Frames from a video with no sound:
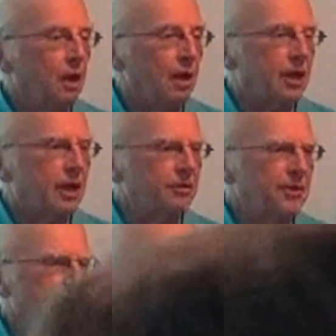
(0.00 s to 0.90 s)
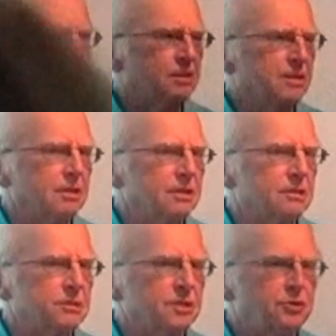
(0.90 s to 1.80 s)
And I think what
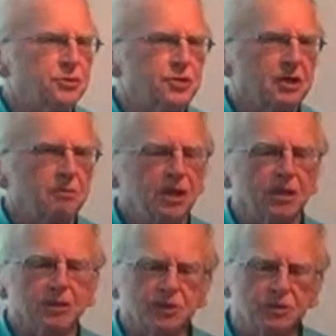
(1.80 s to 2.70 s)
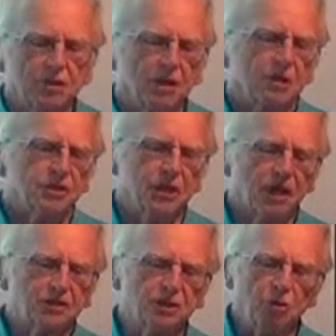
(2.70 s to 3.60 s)
is interesting to me is she
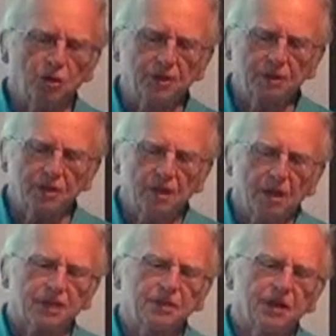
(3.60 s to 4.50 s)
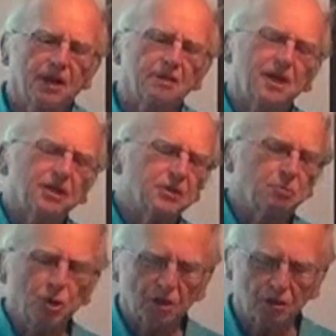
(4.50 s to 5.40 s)
actually wrote a
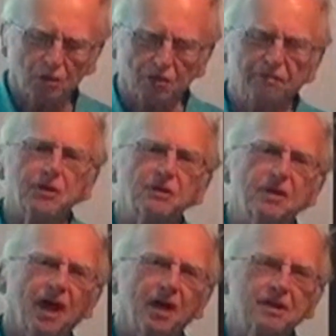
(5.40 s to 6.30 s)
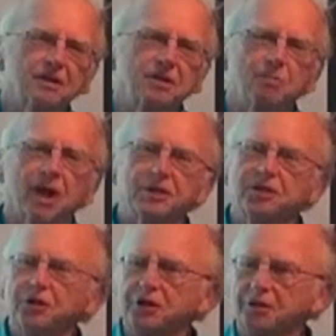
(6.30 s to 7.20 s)
textbook or a field guide to
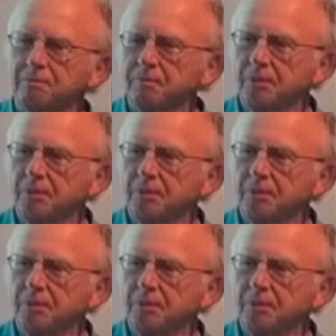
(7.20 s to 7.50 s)
bacteria.